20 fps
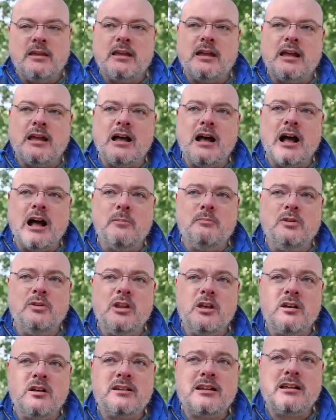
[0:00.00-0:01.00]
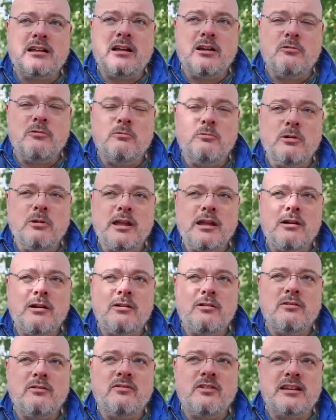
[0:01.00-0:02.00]
I'm not
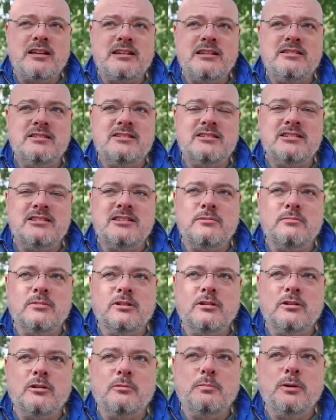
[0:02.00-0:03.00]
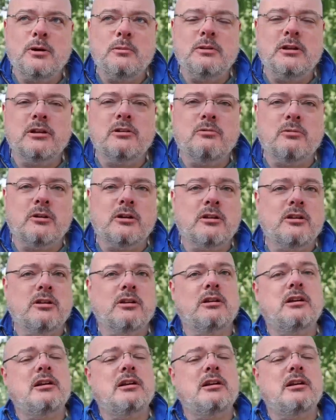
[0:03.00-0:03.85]
aware of any similar public work.